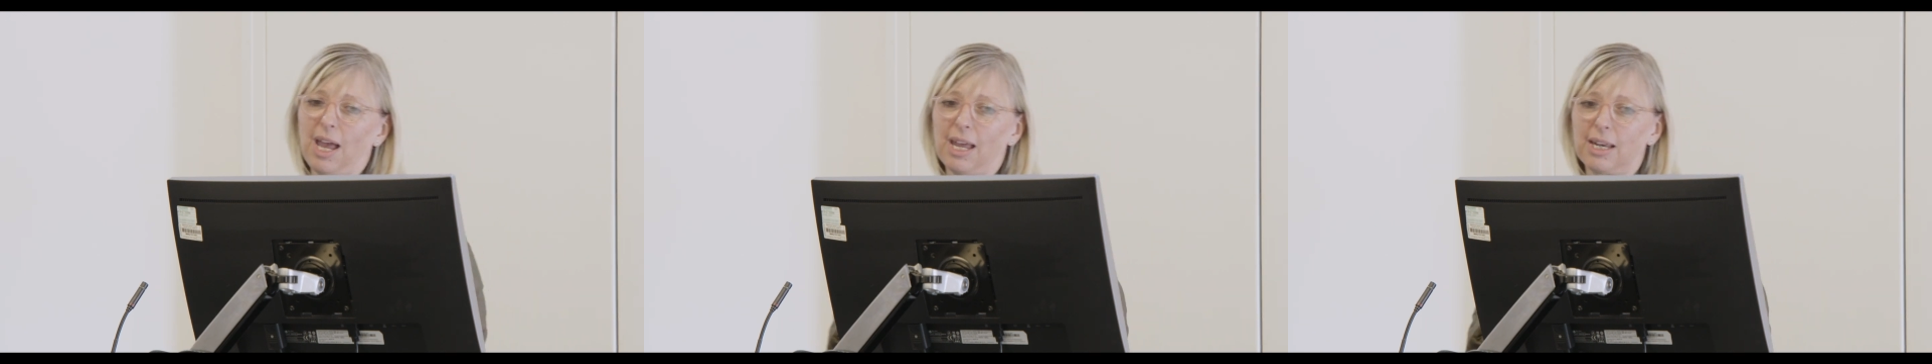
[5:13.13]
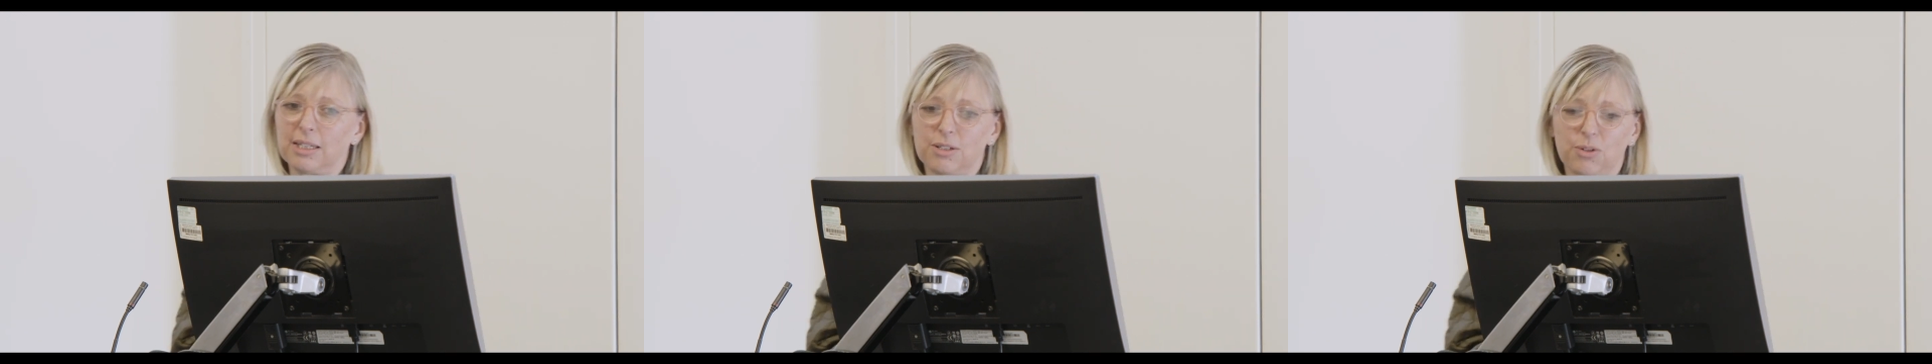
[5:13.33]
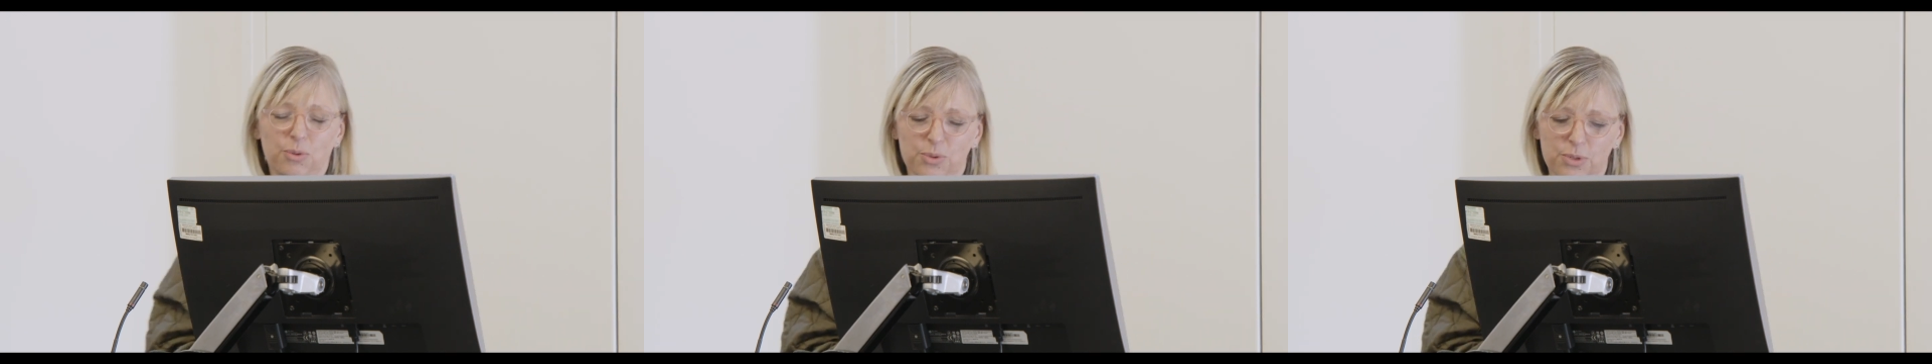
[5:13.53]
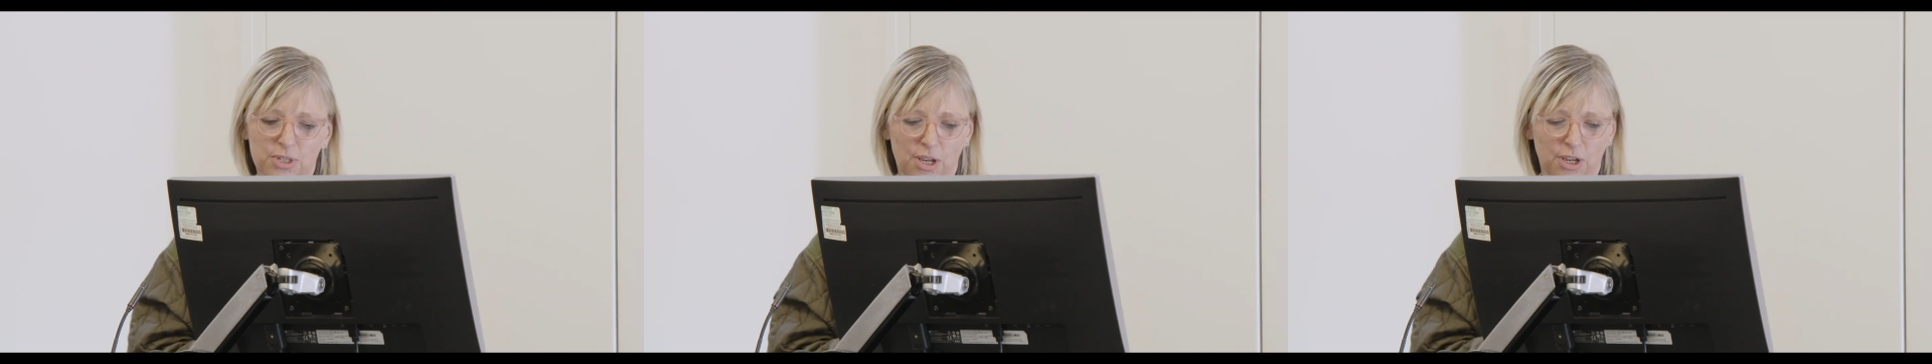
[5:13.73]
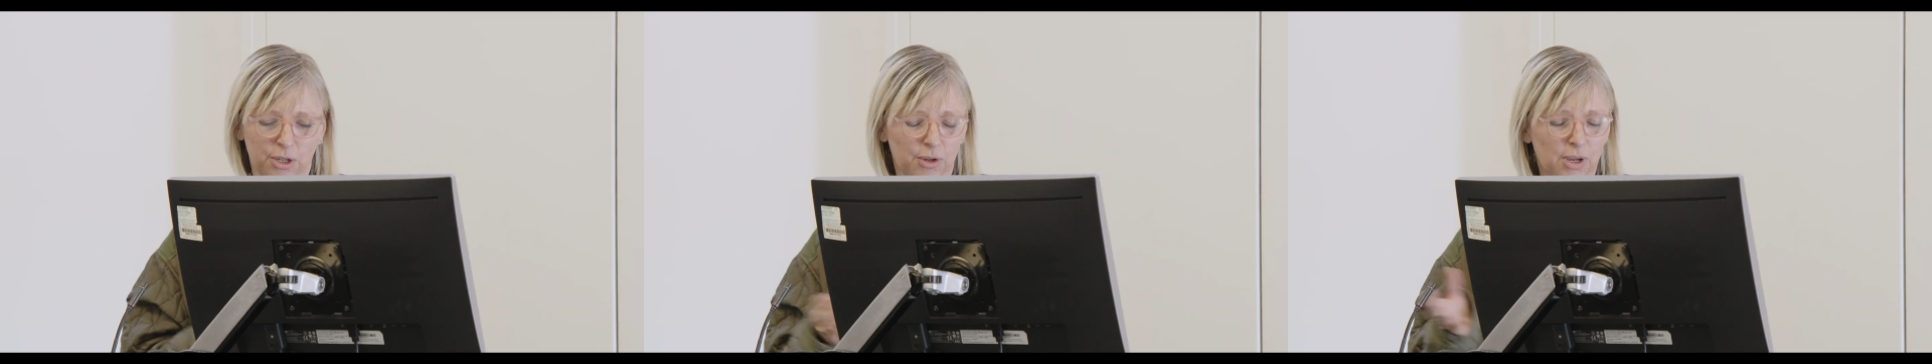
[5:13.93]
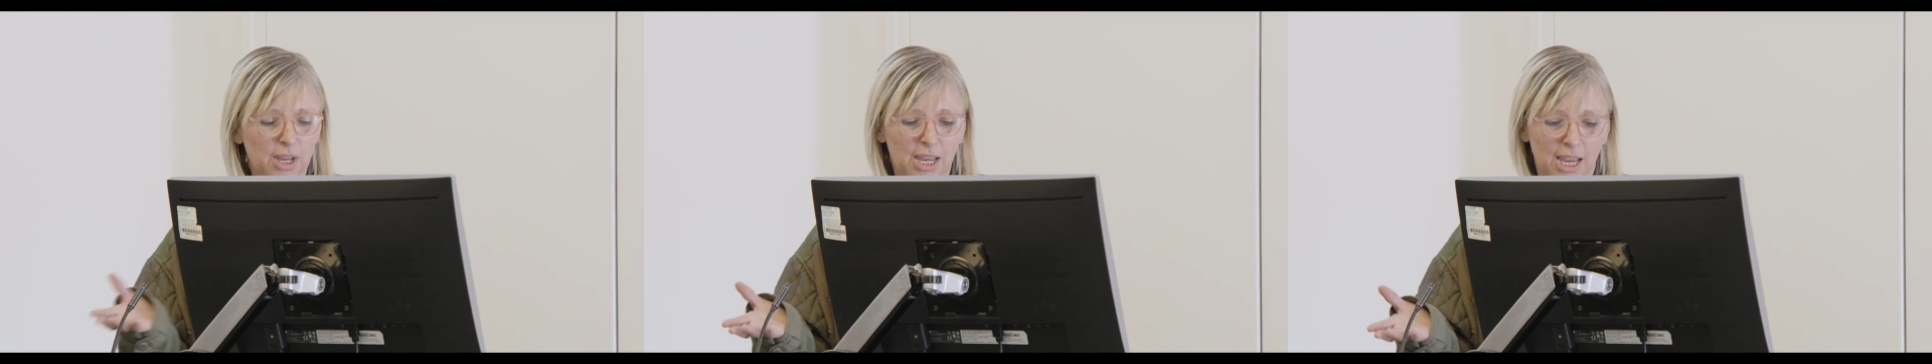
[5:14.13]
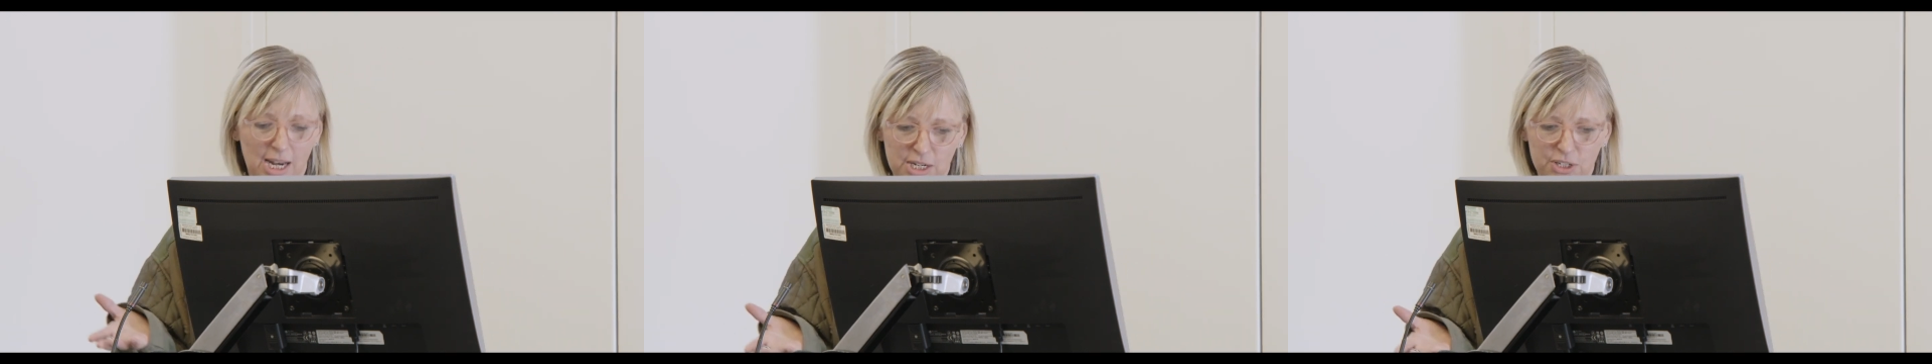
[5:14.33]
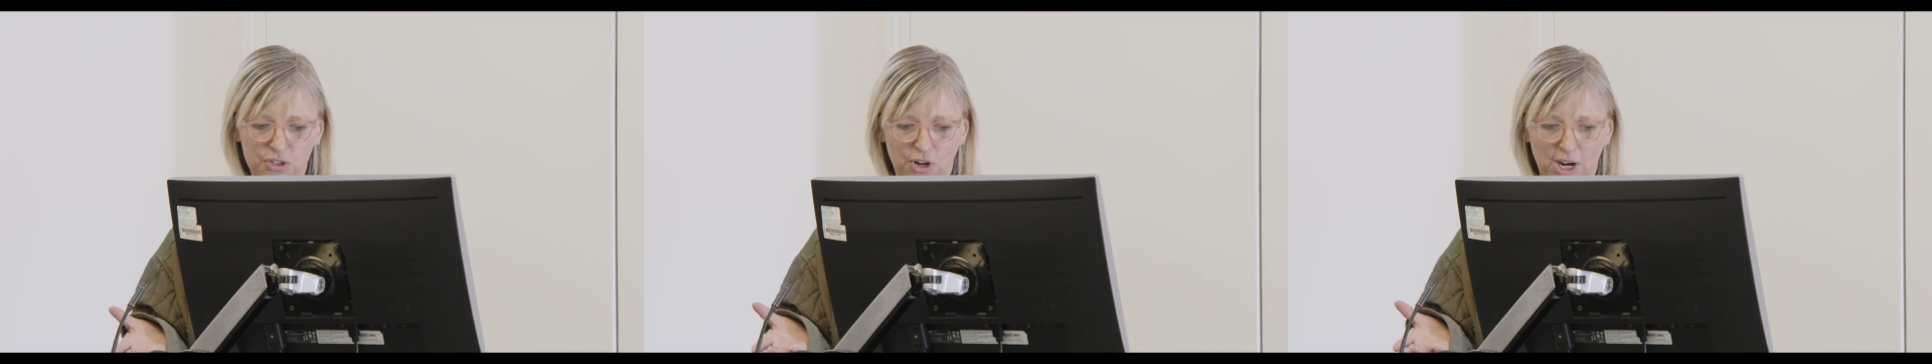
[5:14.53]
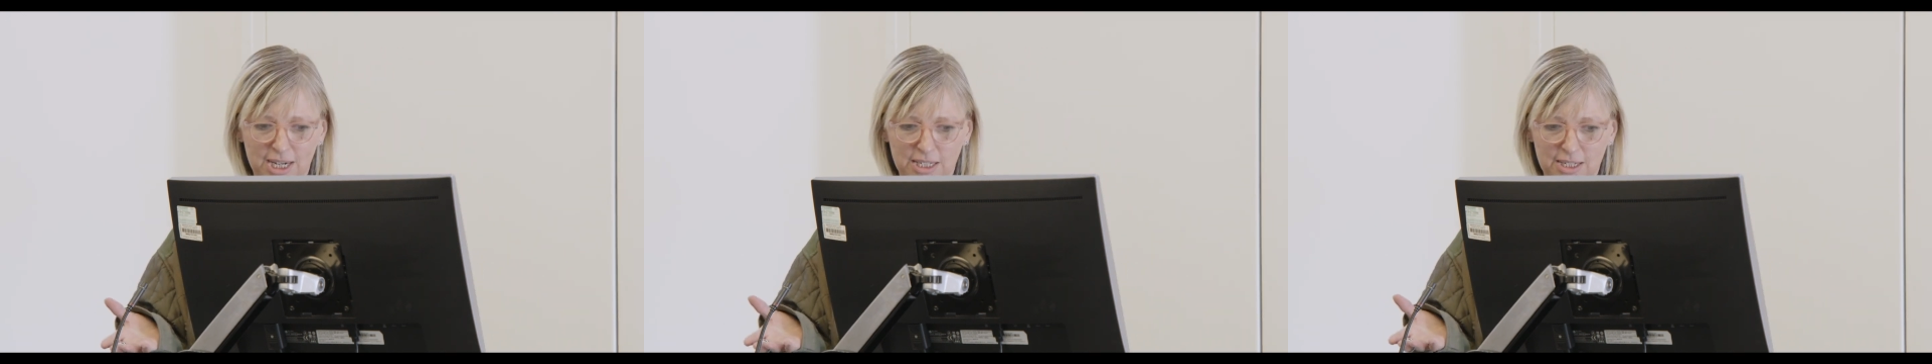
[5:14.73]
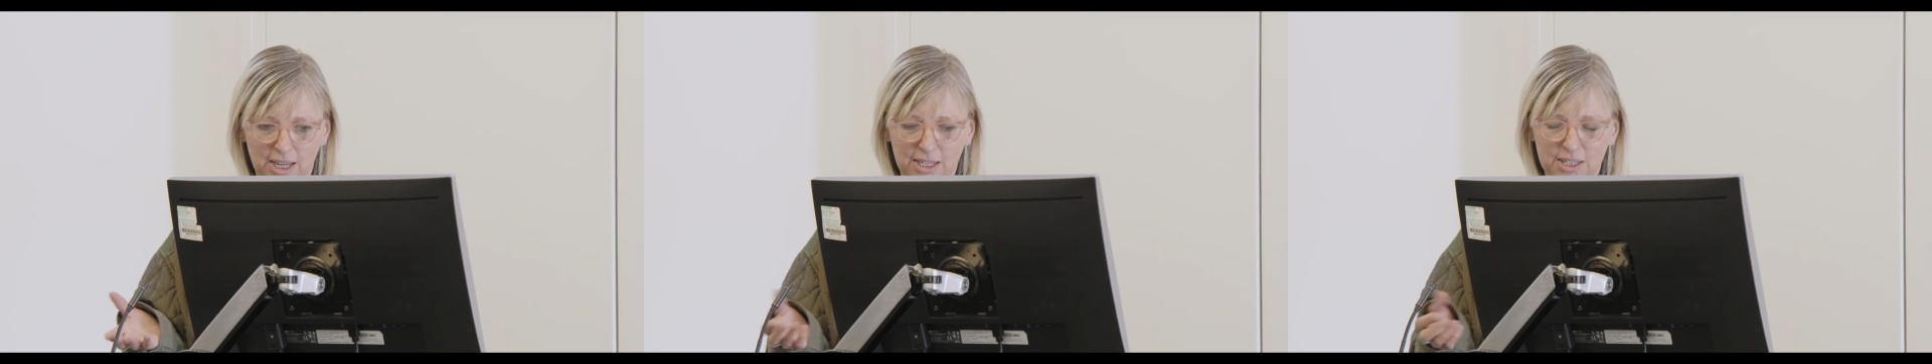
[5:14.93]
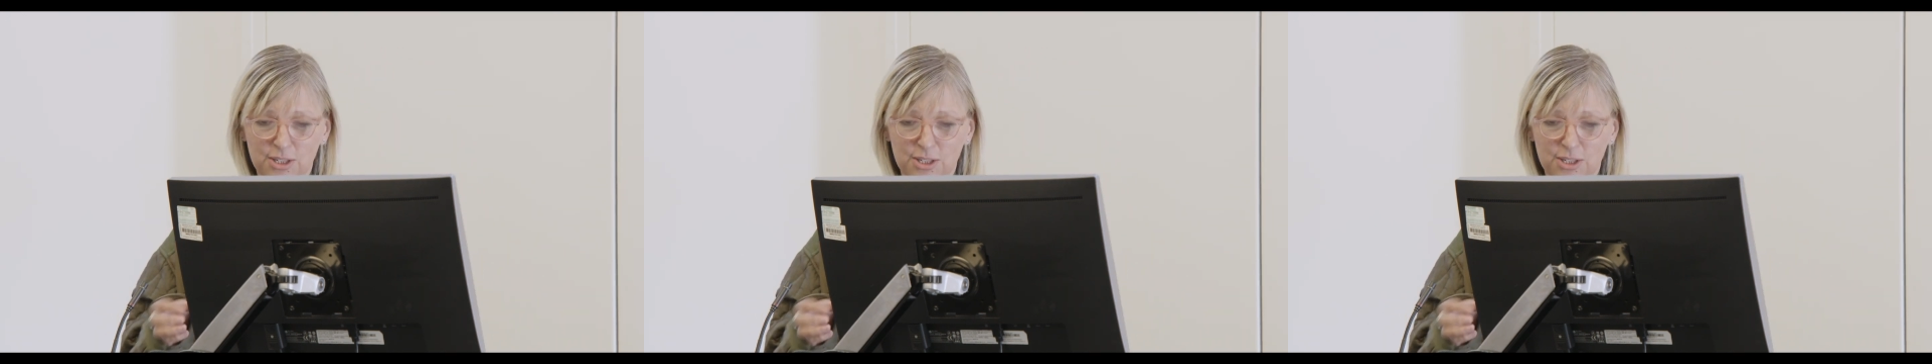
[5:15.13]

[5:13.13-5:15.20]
and also Illustrator.